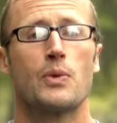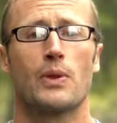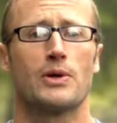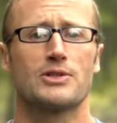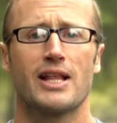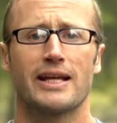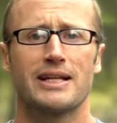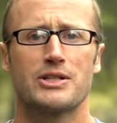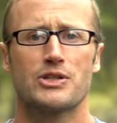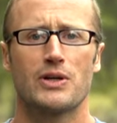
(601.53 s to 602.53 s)
Whether it's
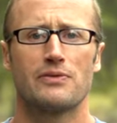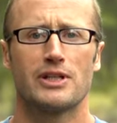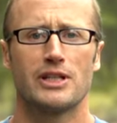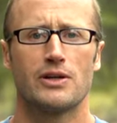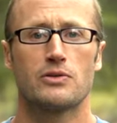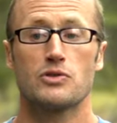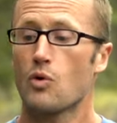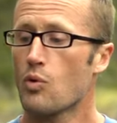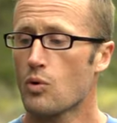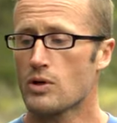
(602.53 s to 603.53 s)
liking and sharing videos
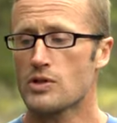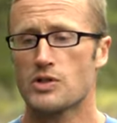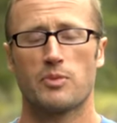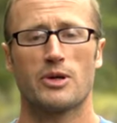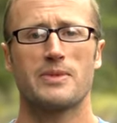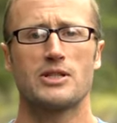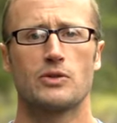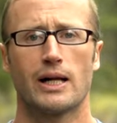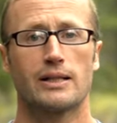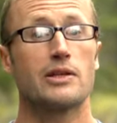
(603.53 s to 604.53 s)
or supporting me
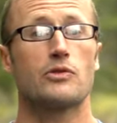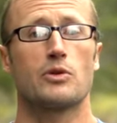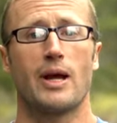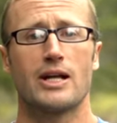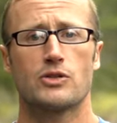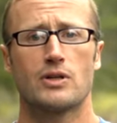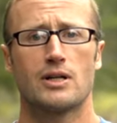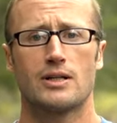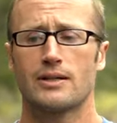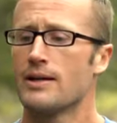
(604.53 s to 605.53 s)
directly through
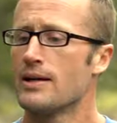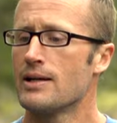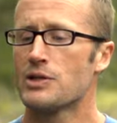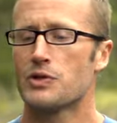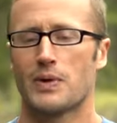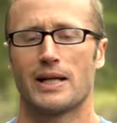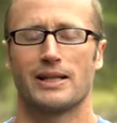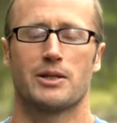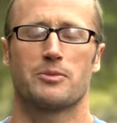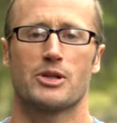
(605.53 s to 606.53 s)
Patreon,
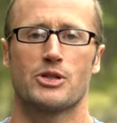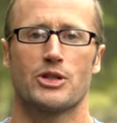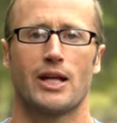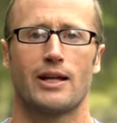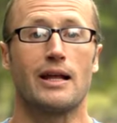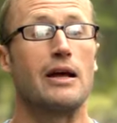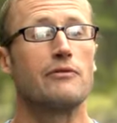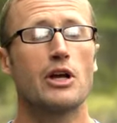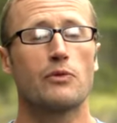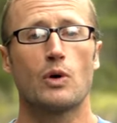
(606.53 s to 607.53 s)
greatly appreciate it.
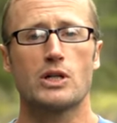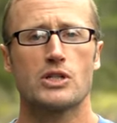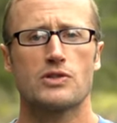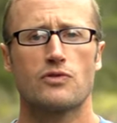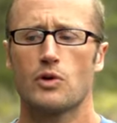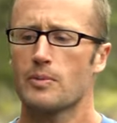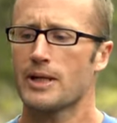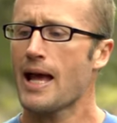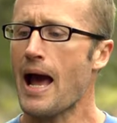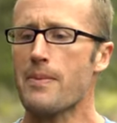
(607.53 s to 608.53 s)
And if you have questions for
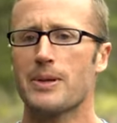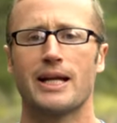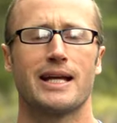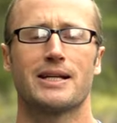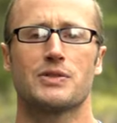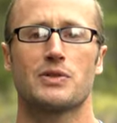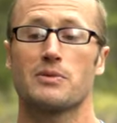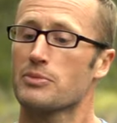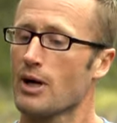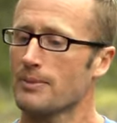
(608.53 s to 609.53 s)
me, happy to answer
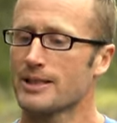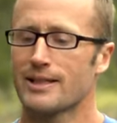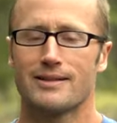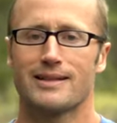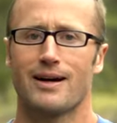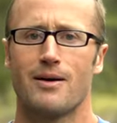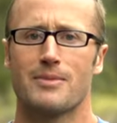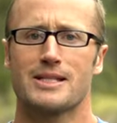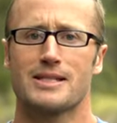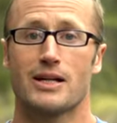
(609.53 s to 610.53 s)
them, probably not in the
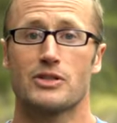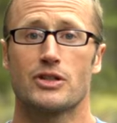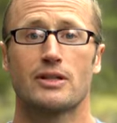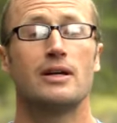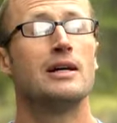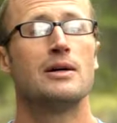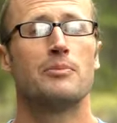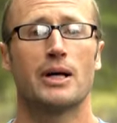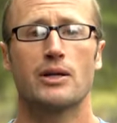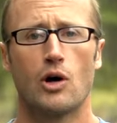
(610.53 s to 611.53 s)
comments section,
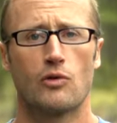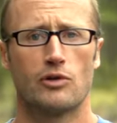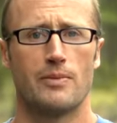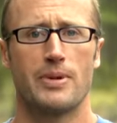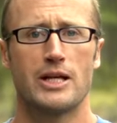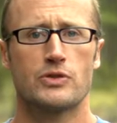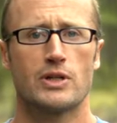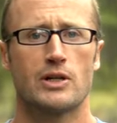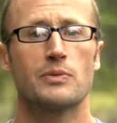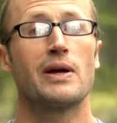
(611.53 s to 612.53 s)
but over on
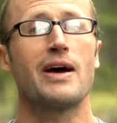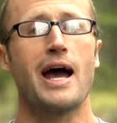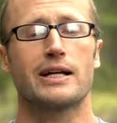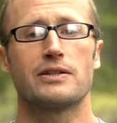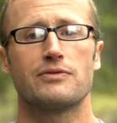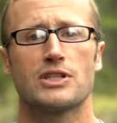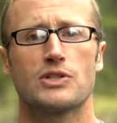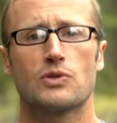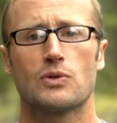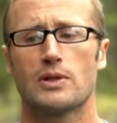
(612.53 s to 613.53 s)
Patreon, we have active
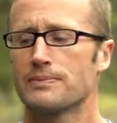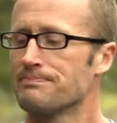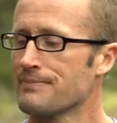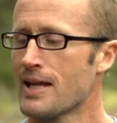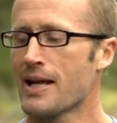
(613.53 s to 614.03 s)
Discord.